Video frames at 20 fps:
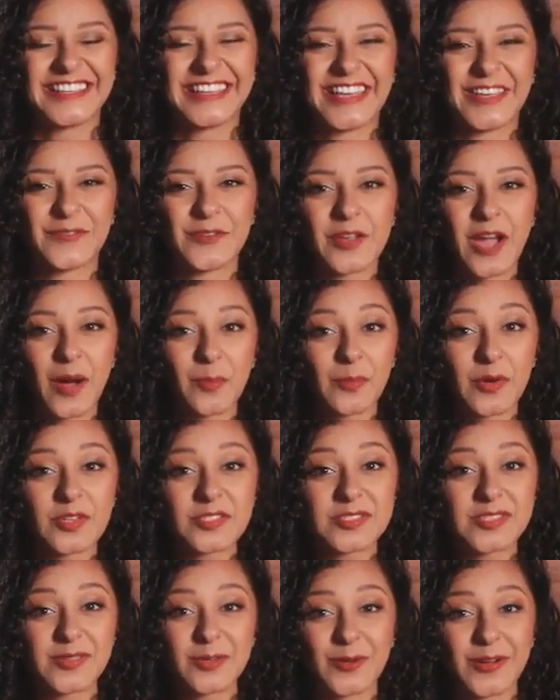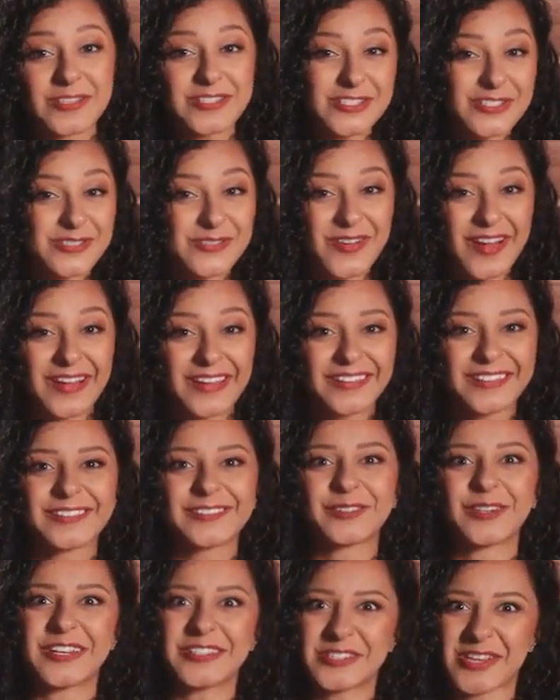If you got most of the questions right,
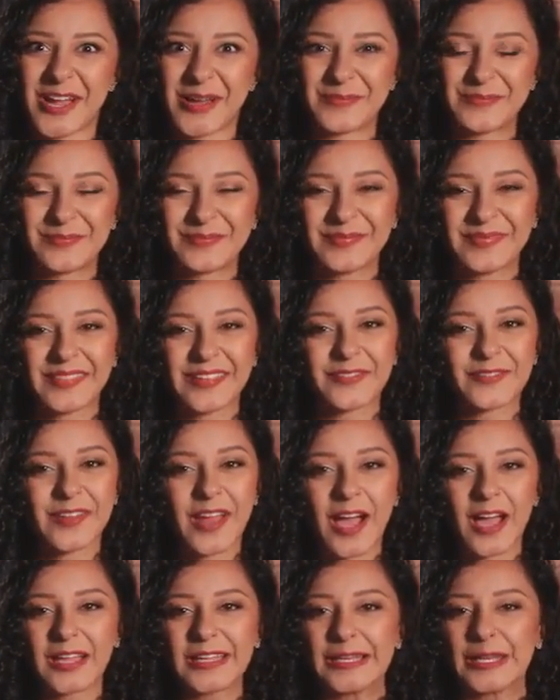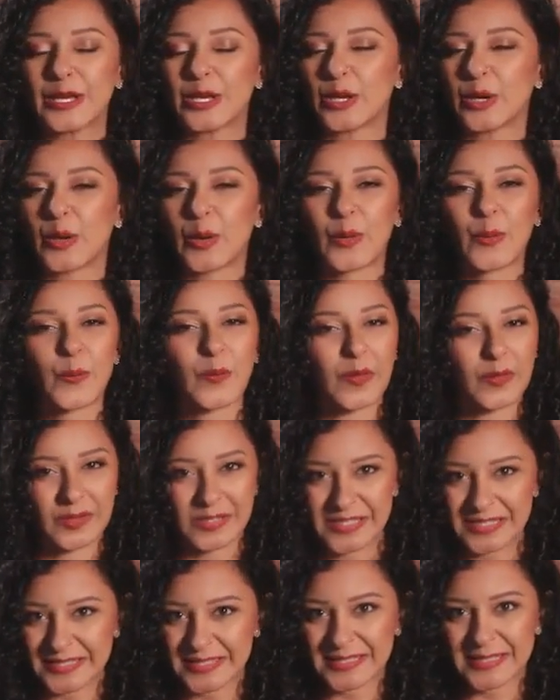great job. If not, no
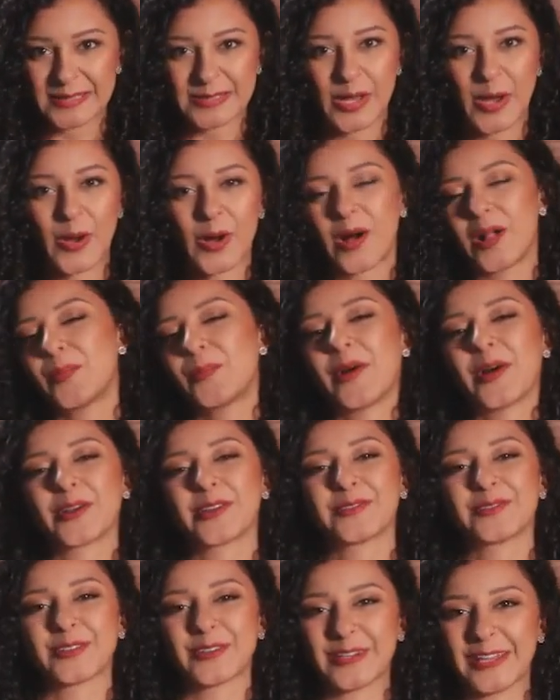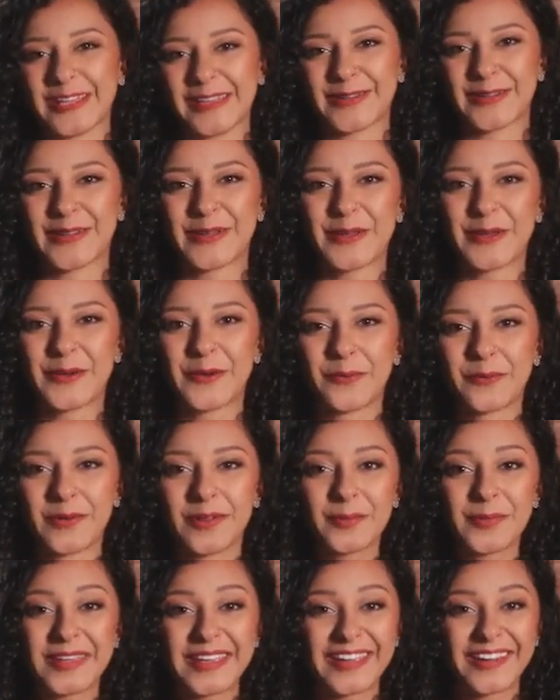worries. It's all part of learning.
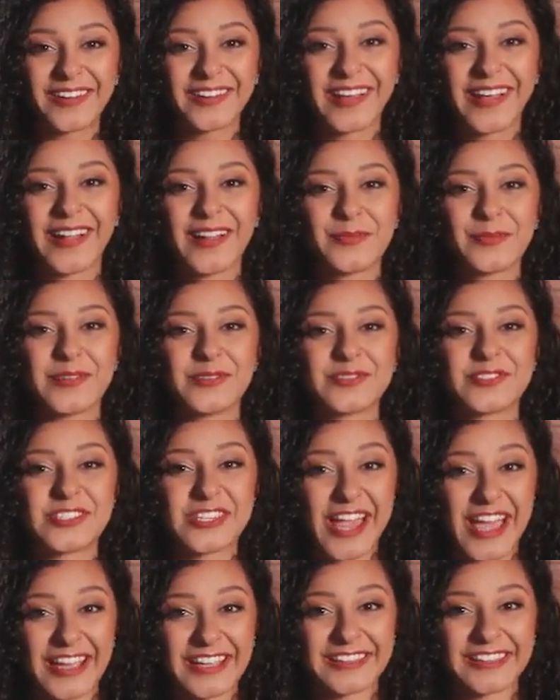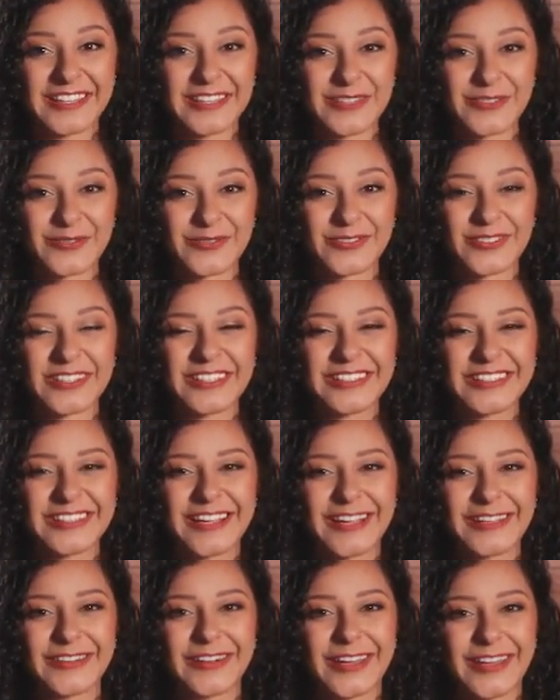We'll be here to help you check that you've really
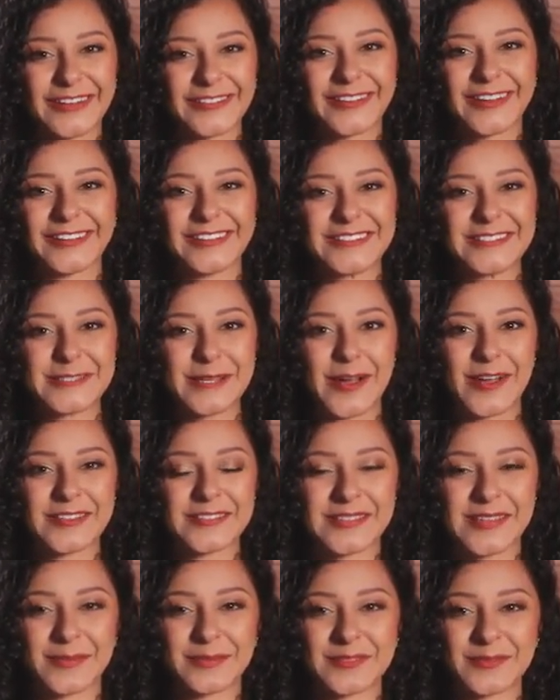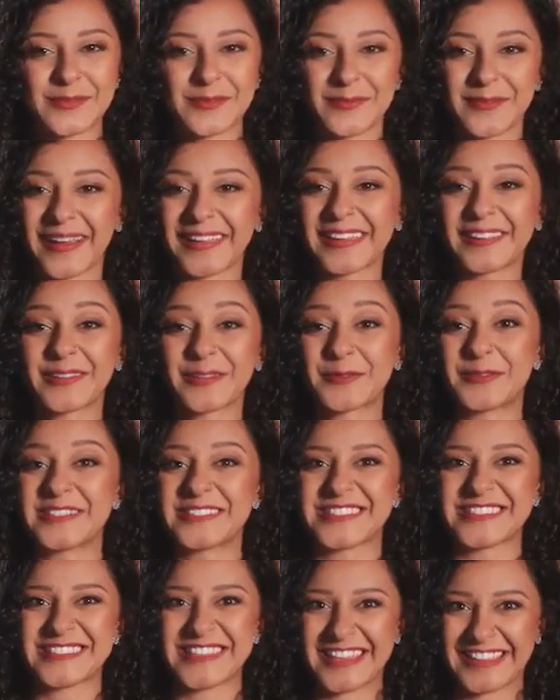got your head around these concepts with regular
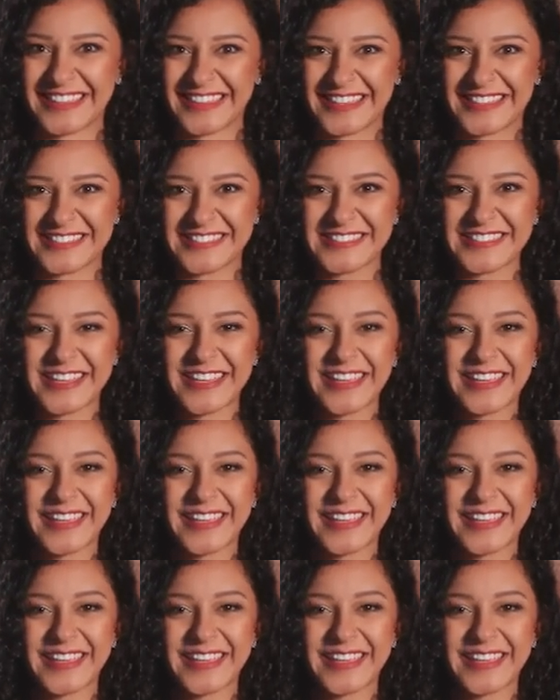quizzes like this.